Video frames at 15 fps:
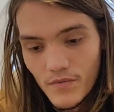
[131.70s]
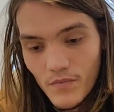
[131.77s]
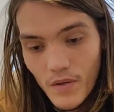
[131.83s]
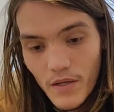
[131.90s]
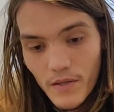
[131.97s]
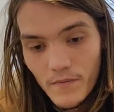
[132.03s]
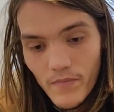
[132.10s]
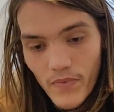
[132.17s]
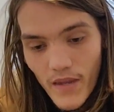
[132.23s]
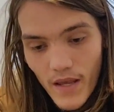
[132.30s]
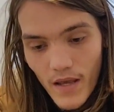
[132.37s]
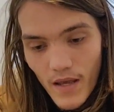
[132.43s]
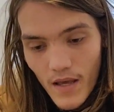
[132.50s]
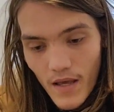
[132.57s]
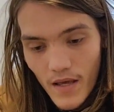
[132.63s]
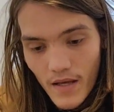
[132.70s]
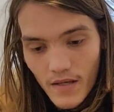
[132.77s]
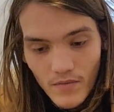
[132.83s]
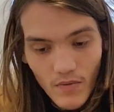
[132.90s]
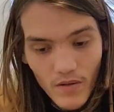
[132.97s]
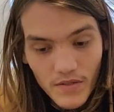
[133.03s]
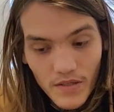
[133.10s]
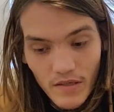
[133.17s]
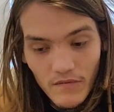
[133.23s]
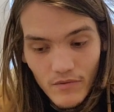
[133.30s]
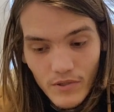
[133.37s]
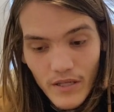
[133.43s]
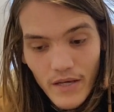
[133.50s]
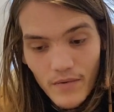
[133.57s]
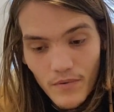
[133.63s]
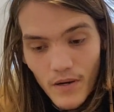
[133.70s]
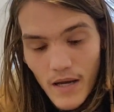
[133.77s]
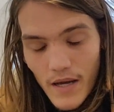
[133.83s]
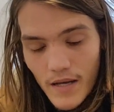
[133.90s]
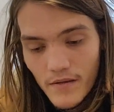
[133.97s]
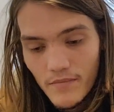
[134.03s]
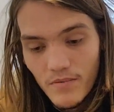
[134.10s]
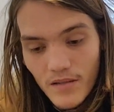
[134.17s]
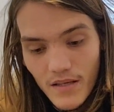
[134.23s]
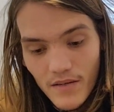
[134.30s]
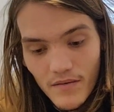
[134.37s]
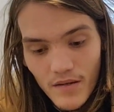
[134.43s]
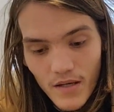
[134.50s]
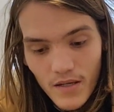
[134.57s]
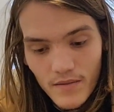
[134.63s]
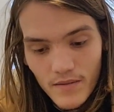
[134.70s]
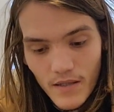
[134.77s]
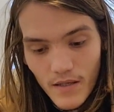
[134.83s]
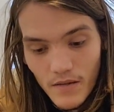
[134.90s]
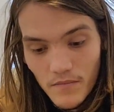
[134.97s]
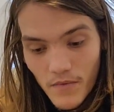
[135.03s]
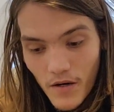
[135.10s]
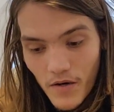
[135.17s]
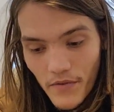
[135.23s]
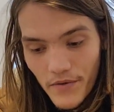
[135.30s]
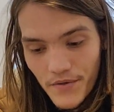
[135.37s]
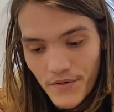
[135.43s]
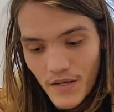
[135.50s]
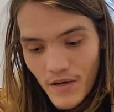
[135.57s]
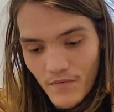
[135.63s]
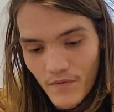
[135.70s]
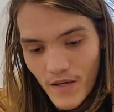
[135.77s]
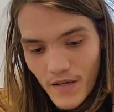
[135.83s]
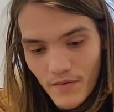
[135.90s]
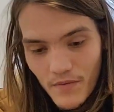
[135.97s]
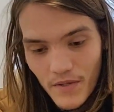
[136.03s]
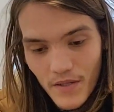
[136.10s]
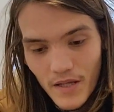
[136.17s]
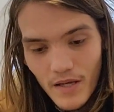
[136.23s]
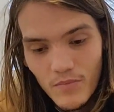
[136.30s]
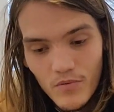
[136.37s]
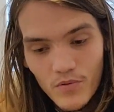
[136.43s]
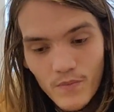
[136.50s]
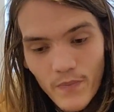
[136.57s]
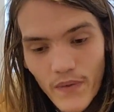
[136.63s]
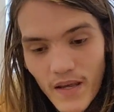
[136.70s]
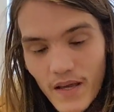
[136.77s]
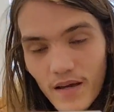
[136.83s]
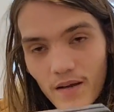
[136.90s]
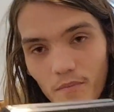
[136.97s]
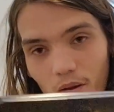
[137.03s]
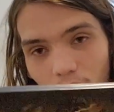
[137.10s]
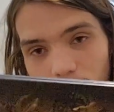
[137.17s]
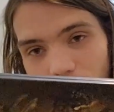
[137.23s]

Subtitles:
as well as Evil Dead Rise, but that's not on the Shout Factory label. But I